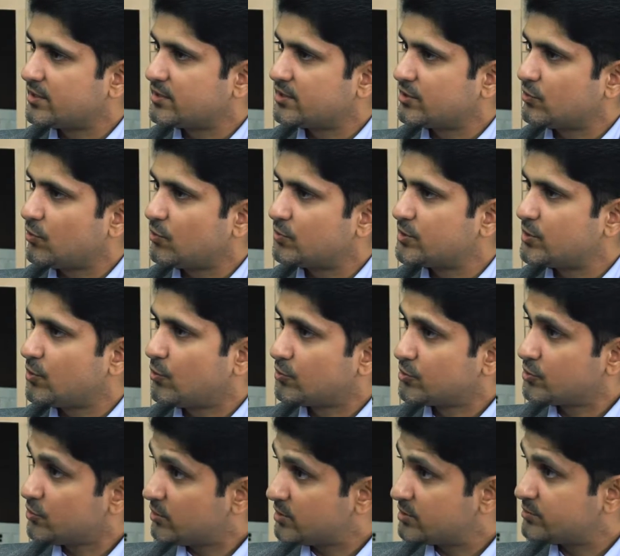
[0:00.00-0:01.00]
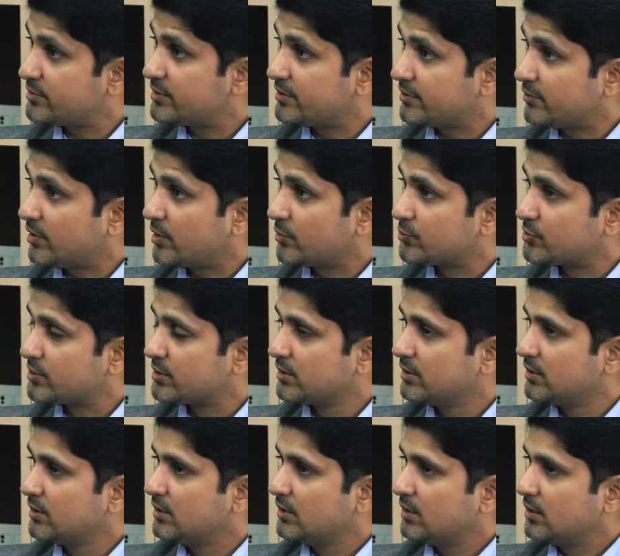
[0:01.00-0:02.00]
technology also has been around
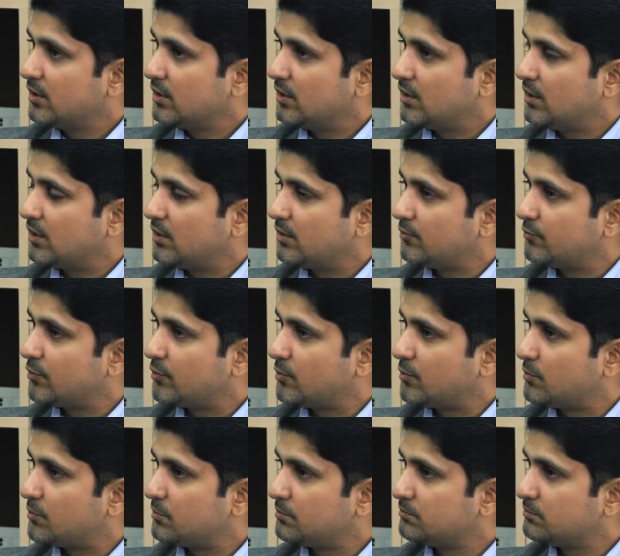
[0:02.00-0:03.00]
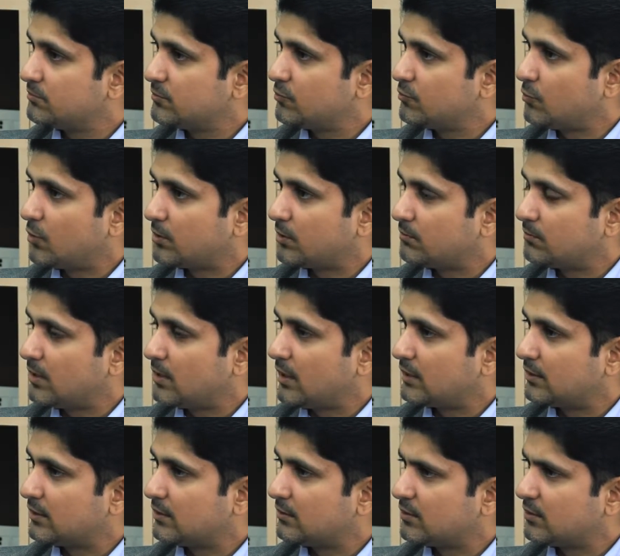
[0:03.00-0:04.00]
for what,
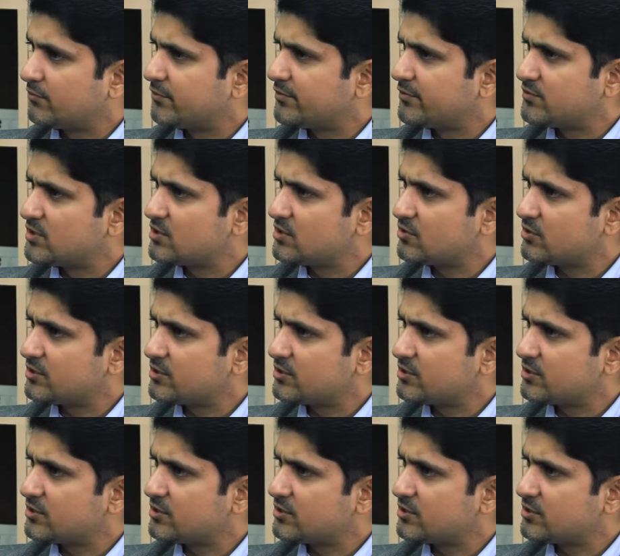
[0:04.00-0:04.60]
I think the 50s or the